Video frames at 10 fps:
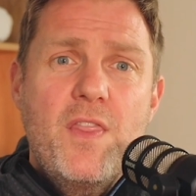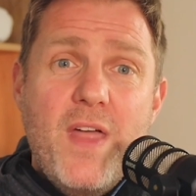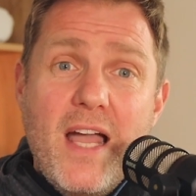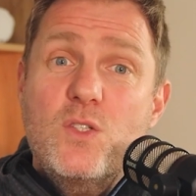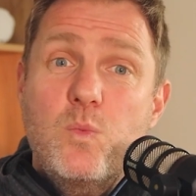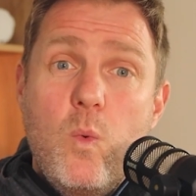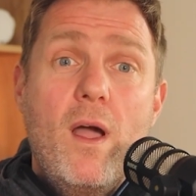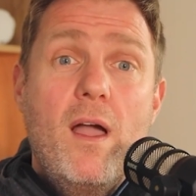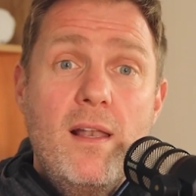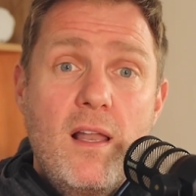That's why
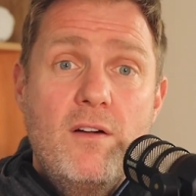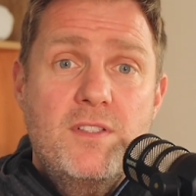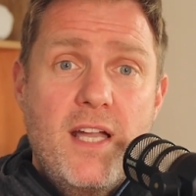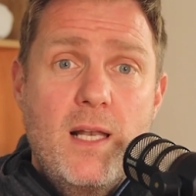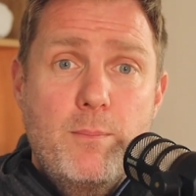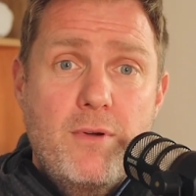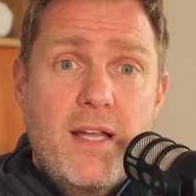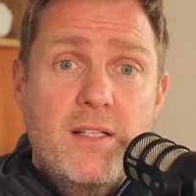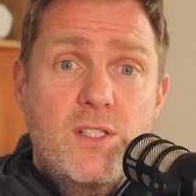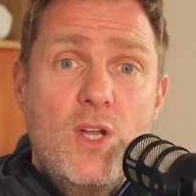I love Tailor
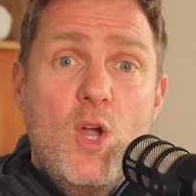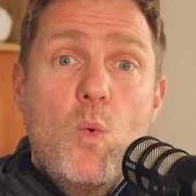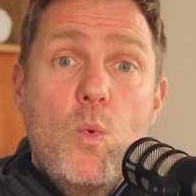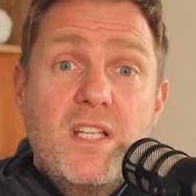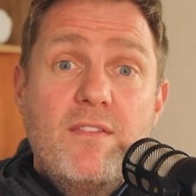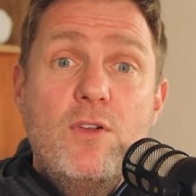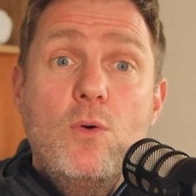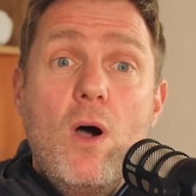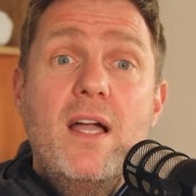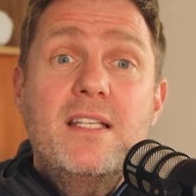Brands. Whatever
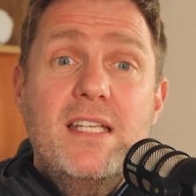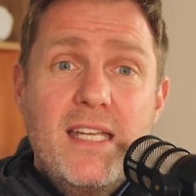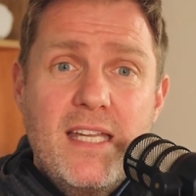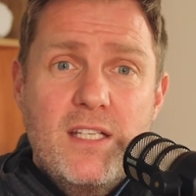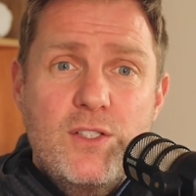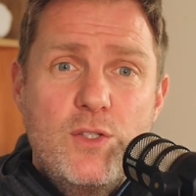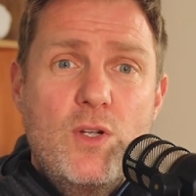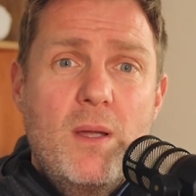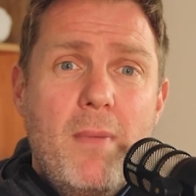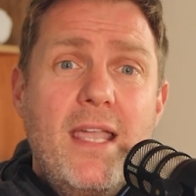your idea is, you
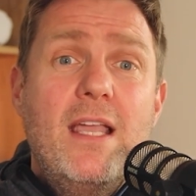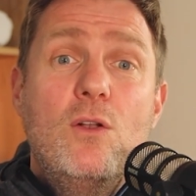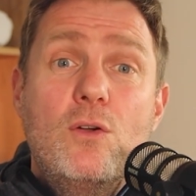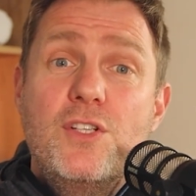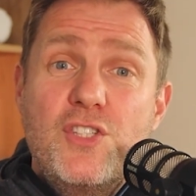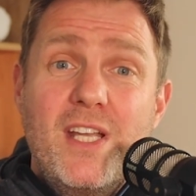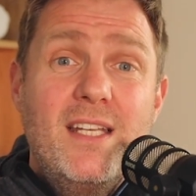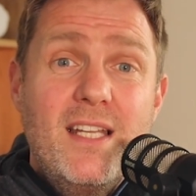can make it look legit in